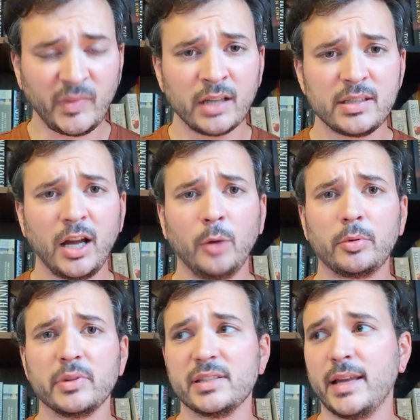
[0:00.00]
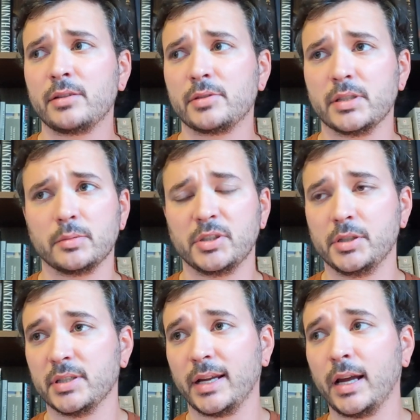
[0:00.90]
to help her with this exorcism because
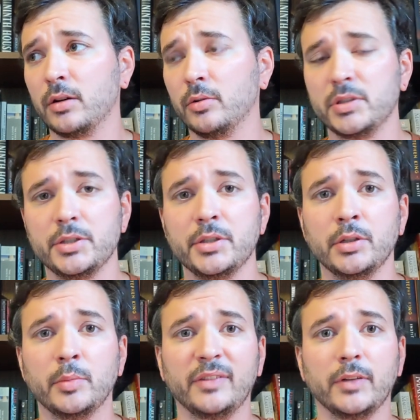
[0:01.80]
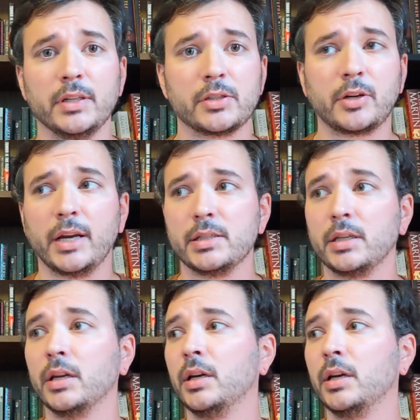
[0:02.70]
she's like, I don't know what to do. My friend is crazy.